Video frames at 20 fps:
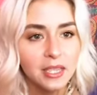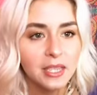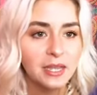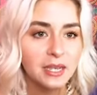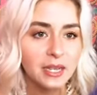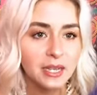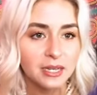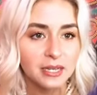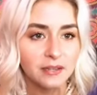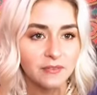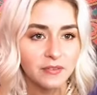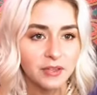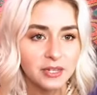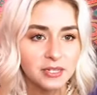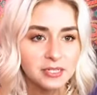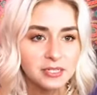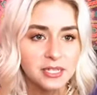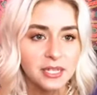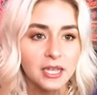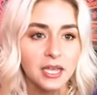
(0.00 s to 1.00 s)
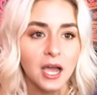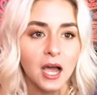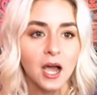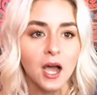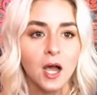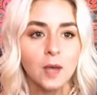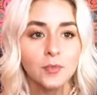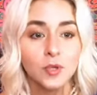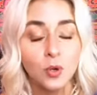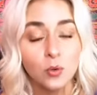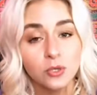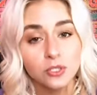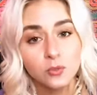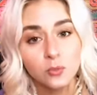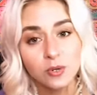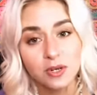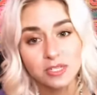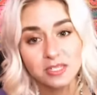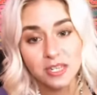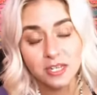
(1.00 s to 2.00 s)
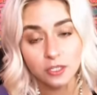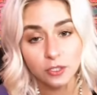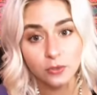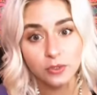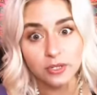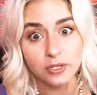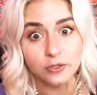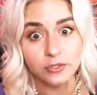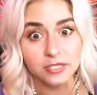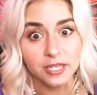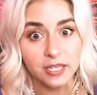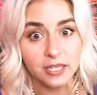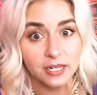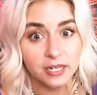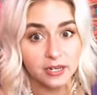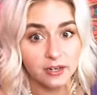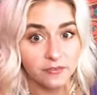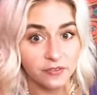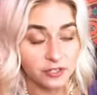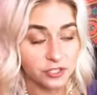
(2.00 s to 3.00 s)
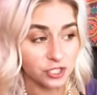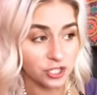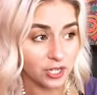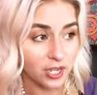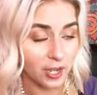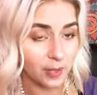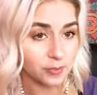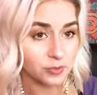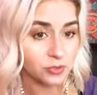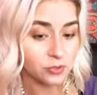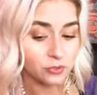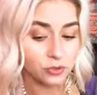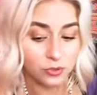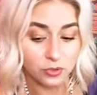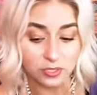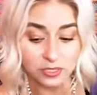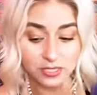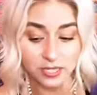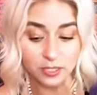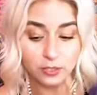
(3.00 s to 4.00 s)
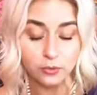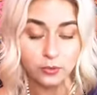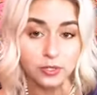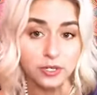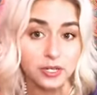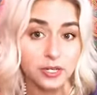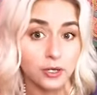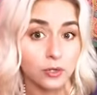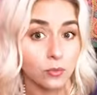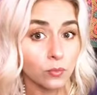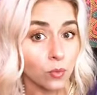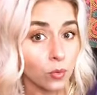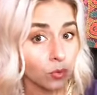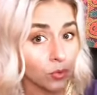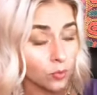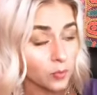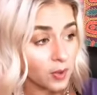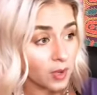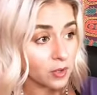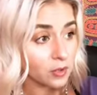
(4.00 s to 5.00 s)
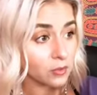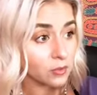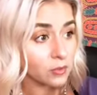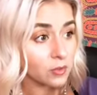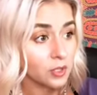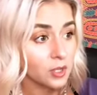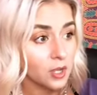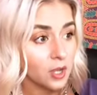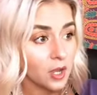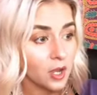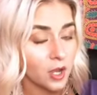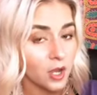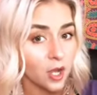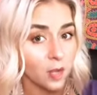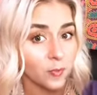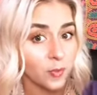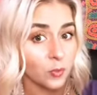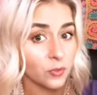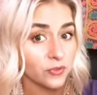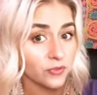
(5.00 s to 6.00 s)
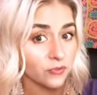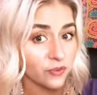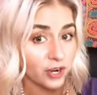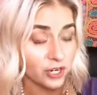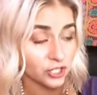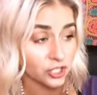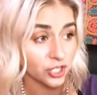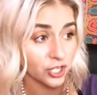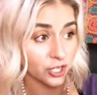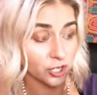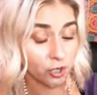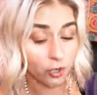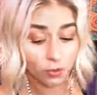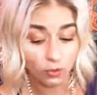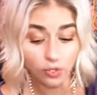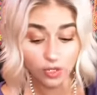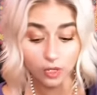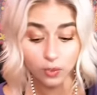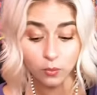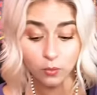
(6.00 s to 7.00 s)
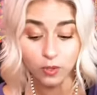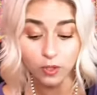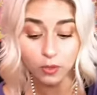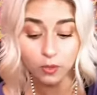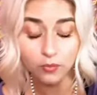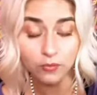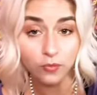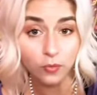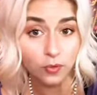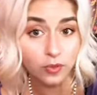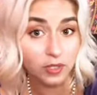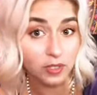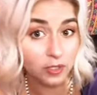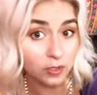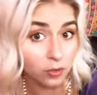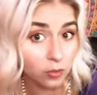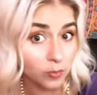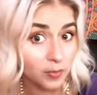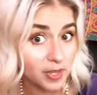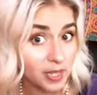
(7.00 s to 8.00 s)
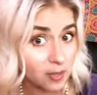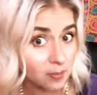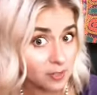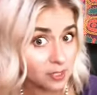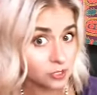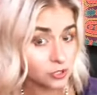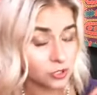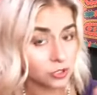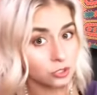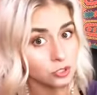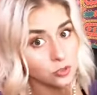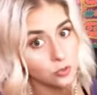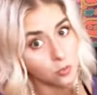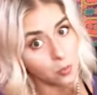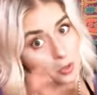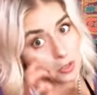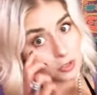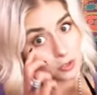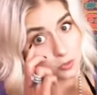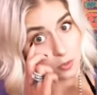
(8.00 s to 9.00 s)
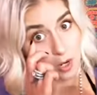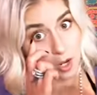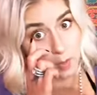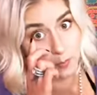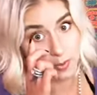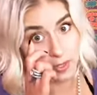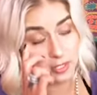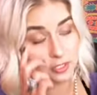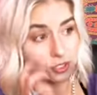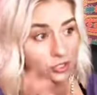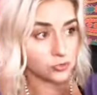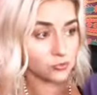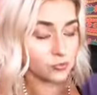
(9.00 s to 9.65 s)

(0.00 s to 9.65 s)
in any event, um, you always want to dilute it or take it in a veggie capsule. You can dilute it in a roller bottle um, with fractionated coconut oil. For the little babies, you could do one drop and